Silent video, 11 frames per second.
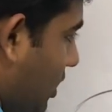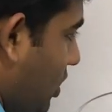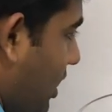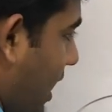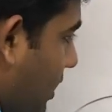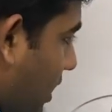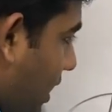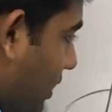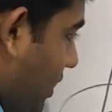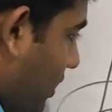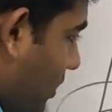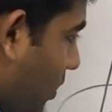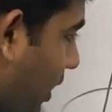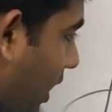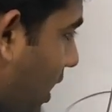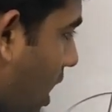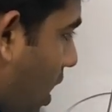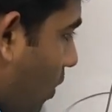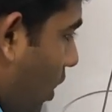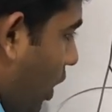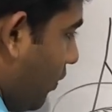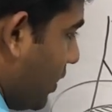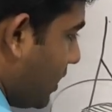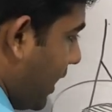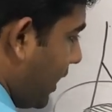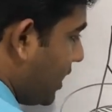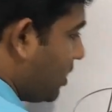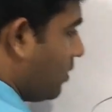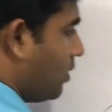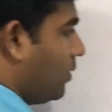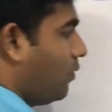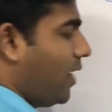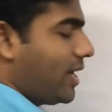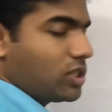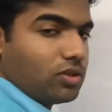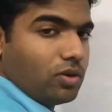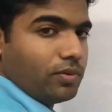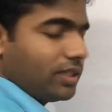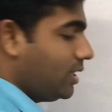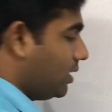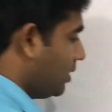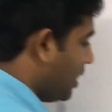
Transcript: stance like this, okay, one of his leg is flexed over here